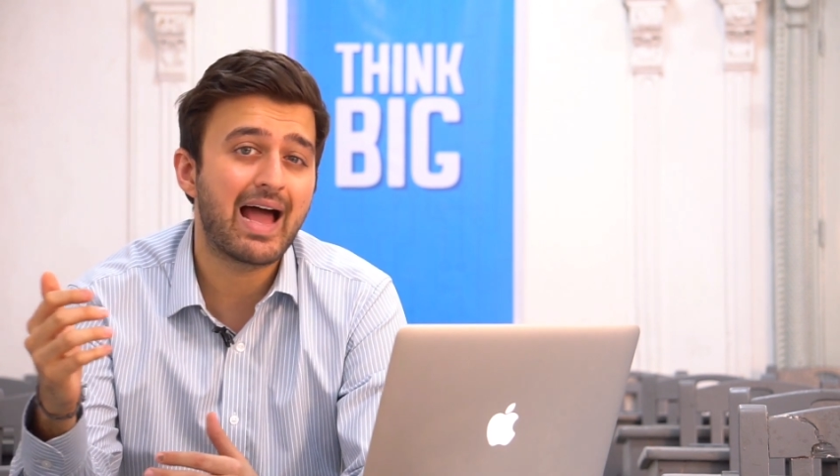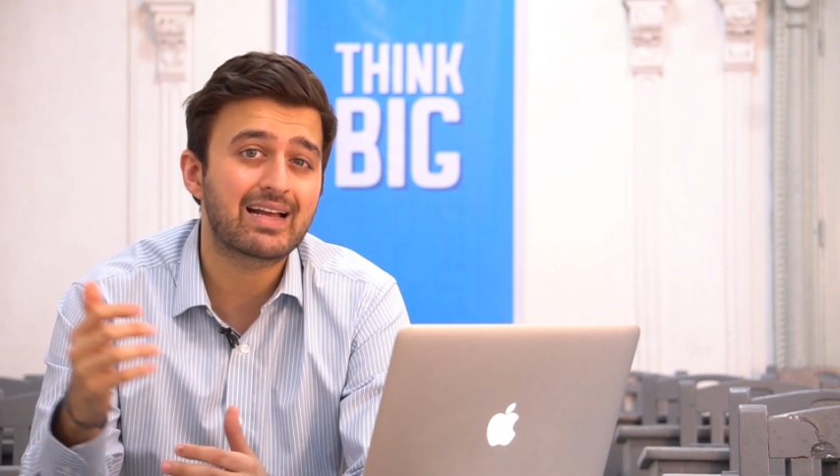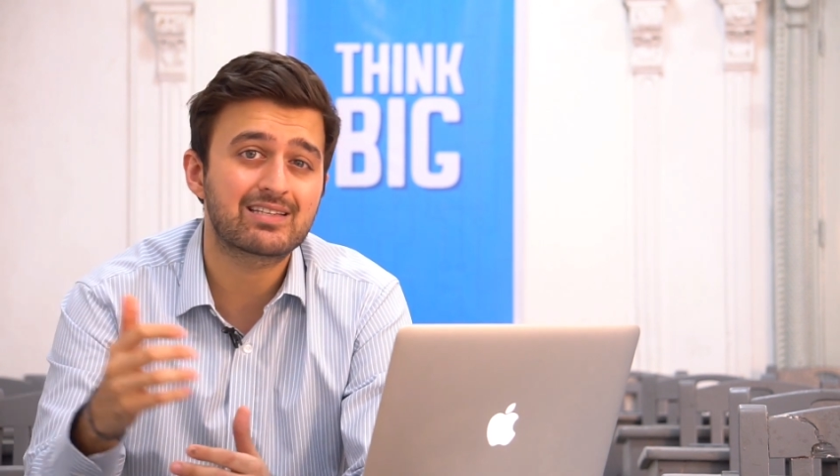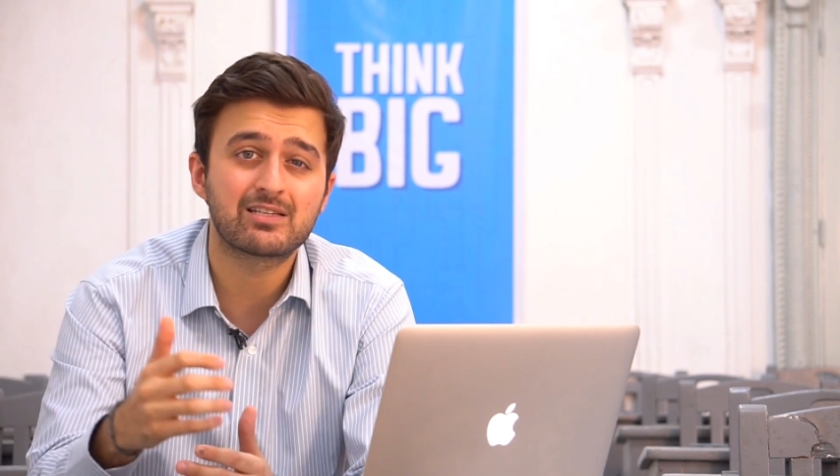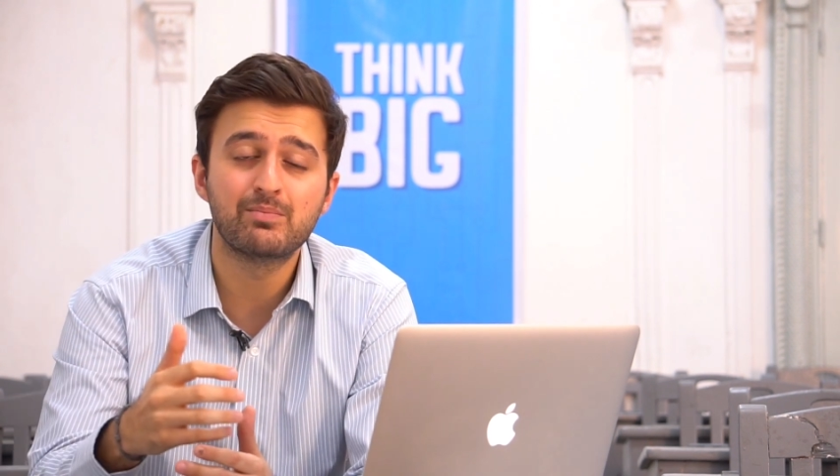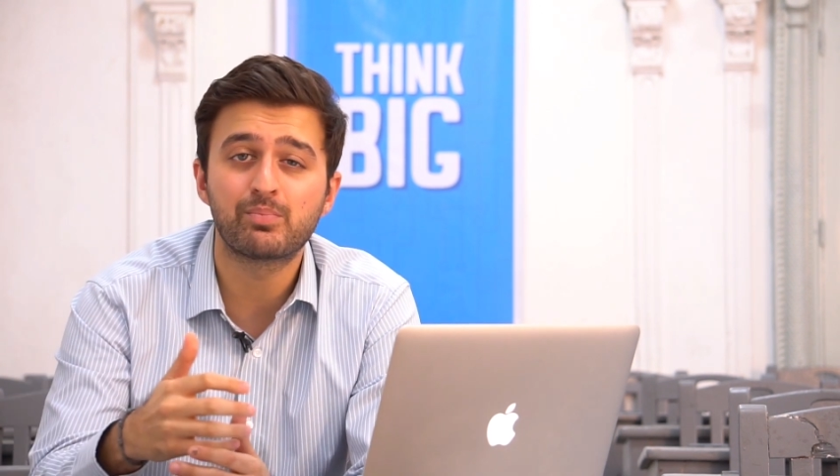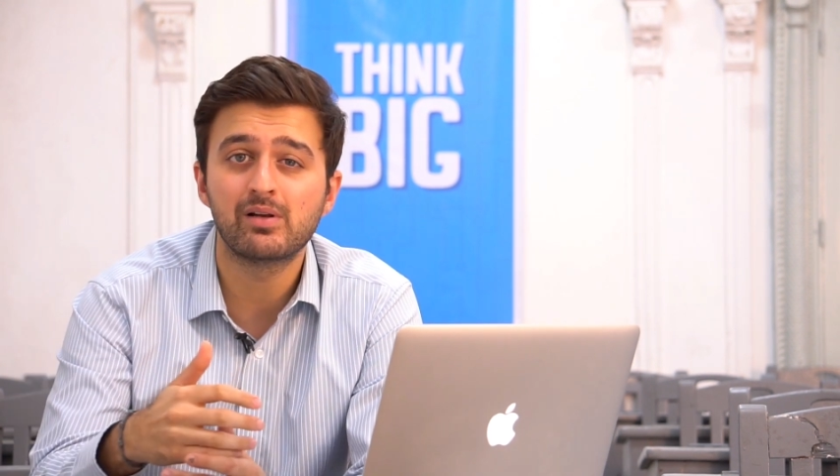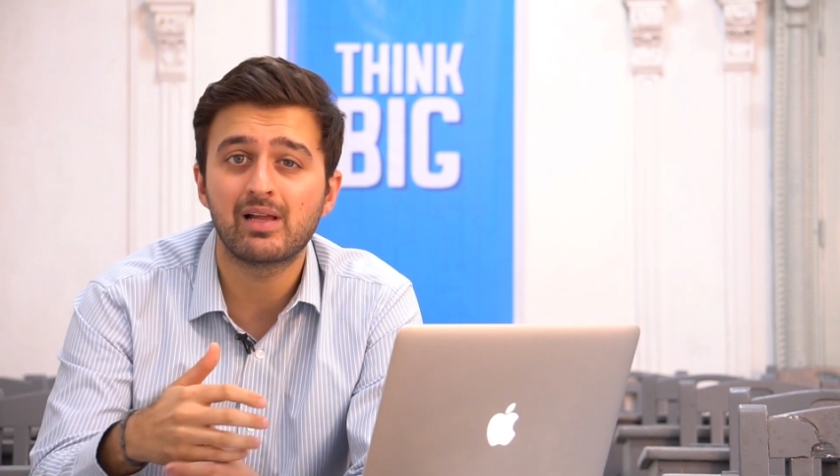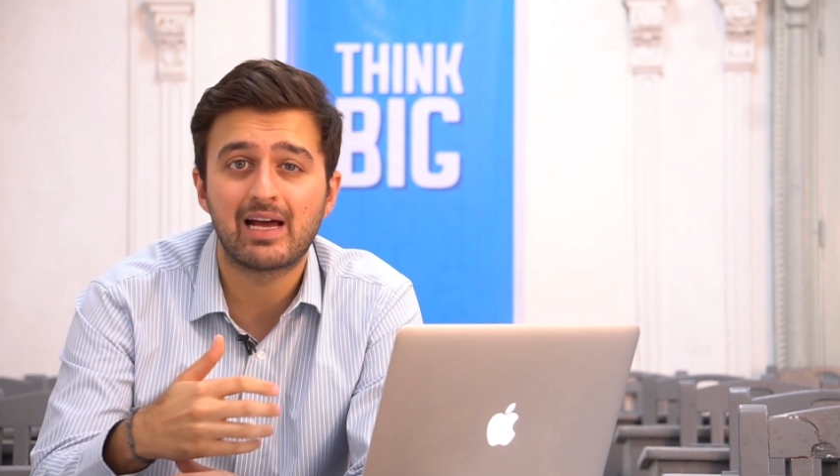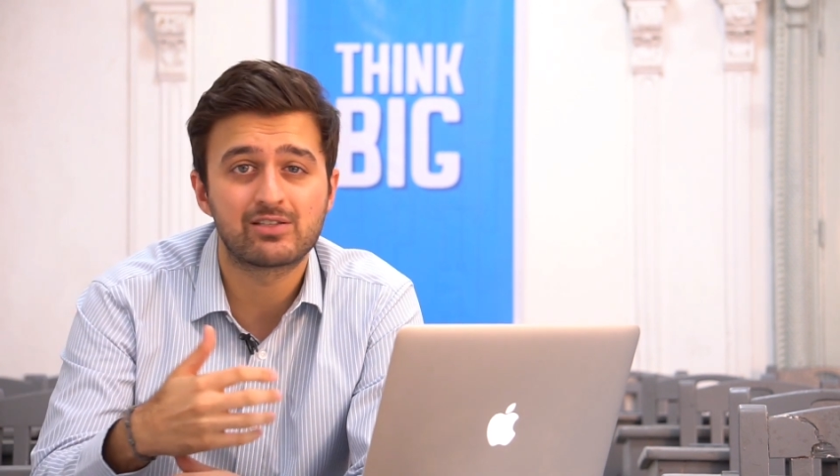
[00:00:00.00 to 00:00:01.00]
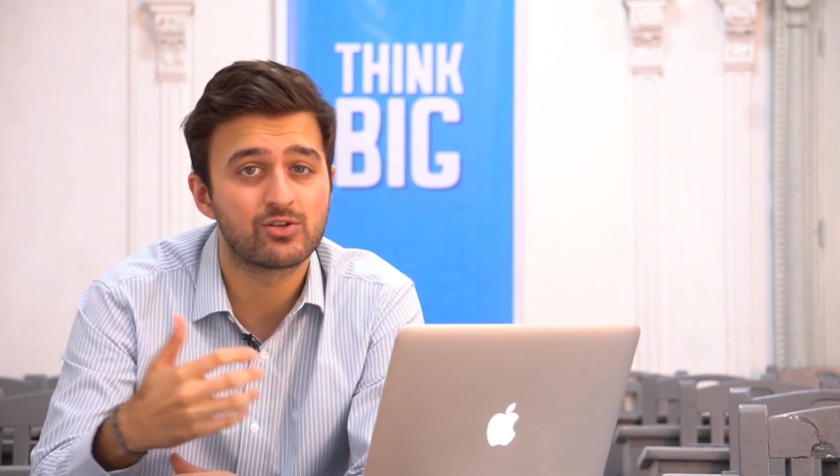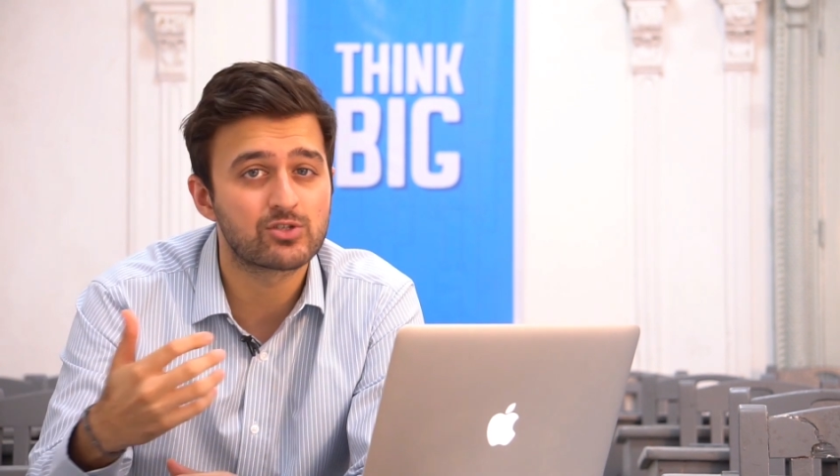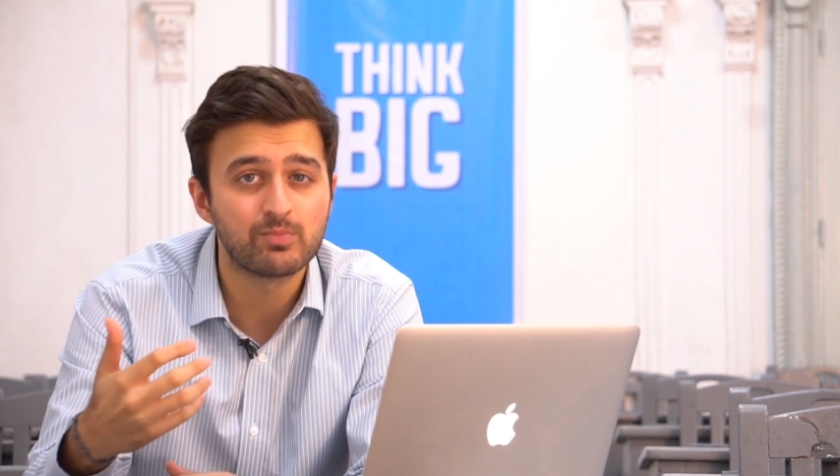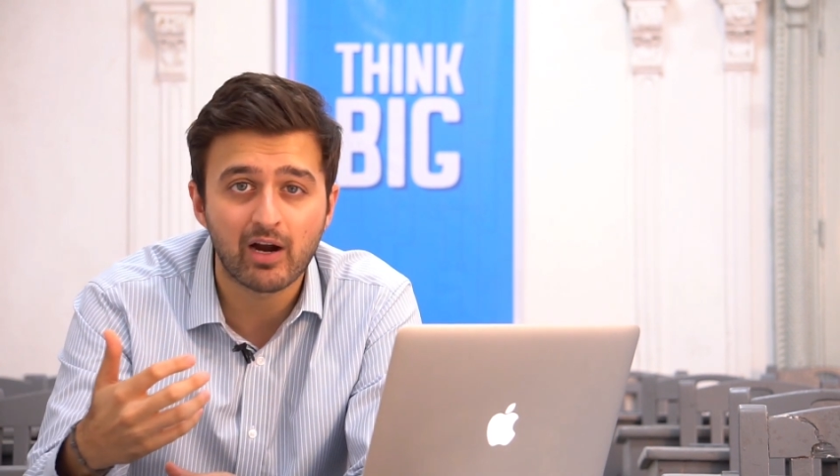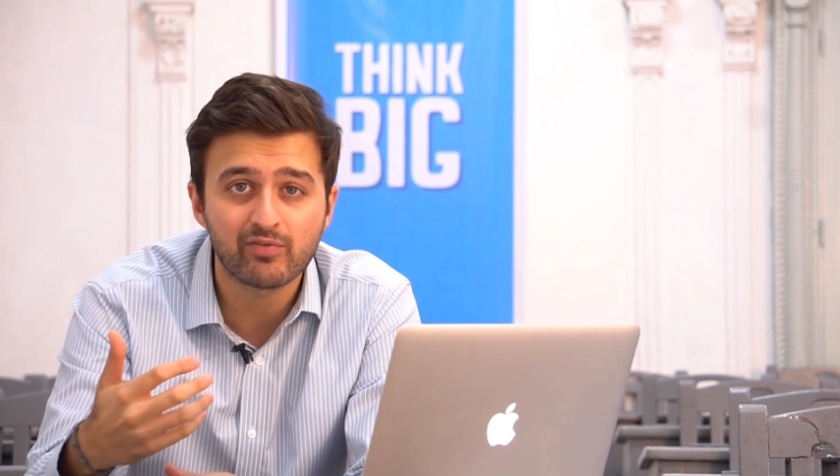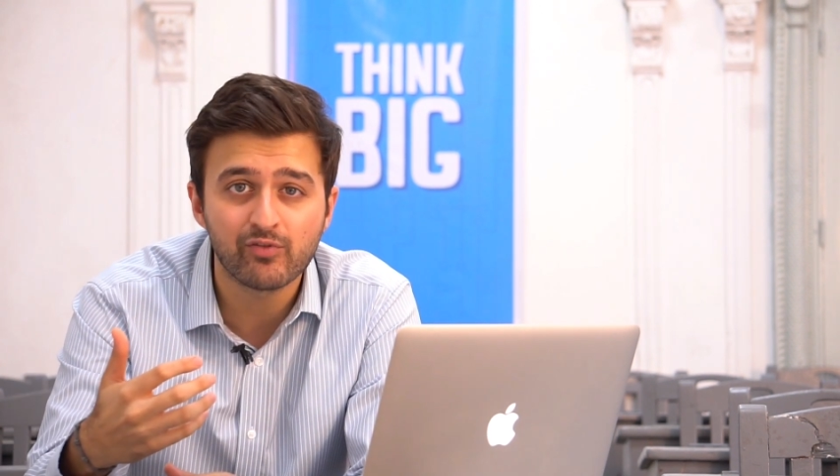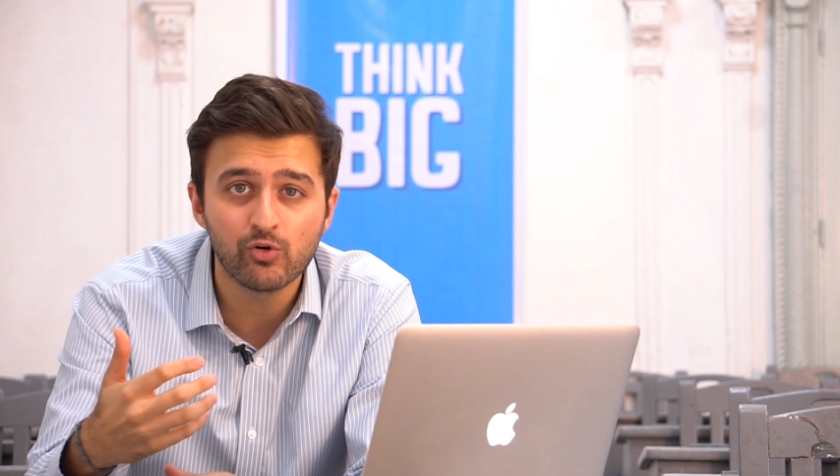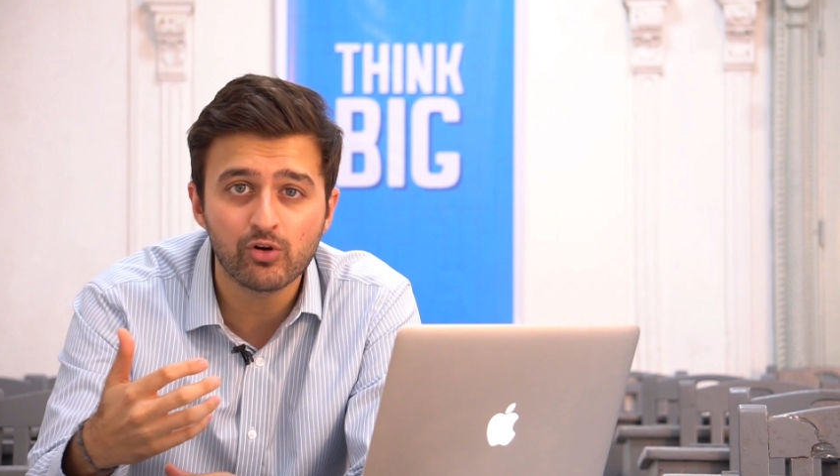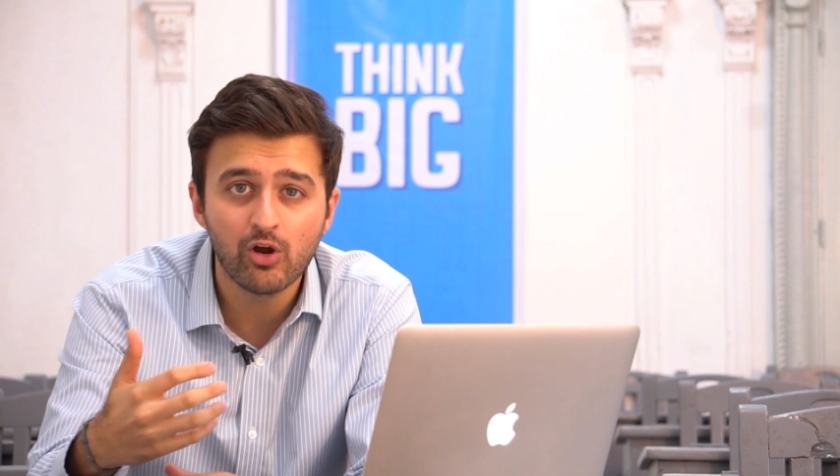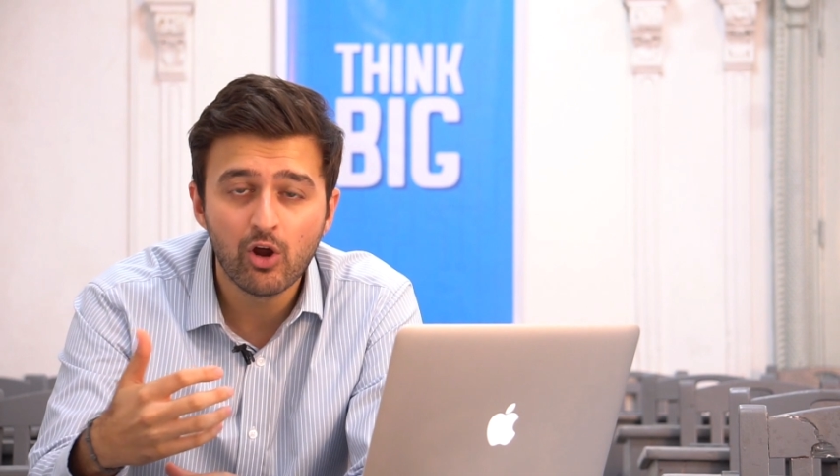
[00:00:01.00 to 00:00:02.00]
as simple as your
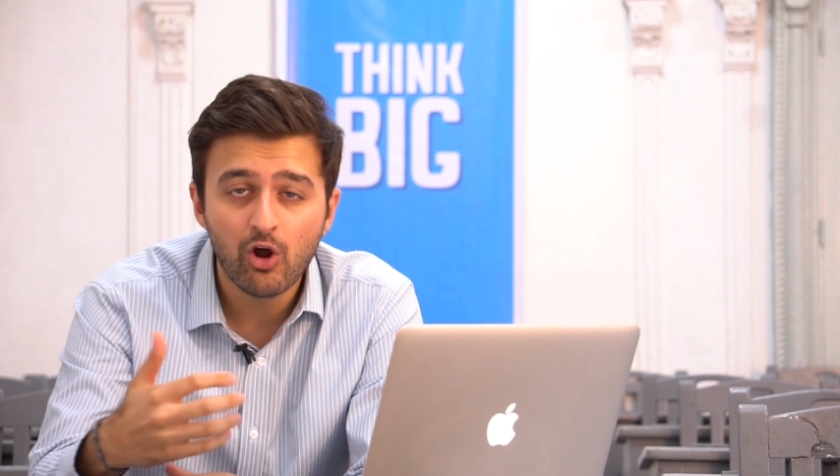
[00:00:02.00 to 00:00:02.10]
smartphone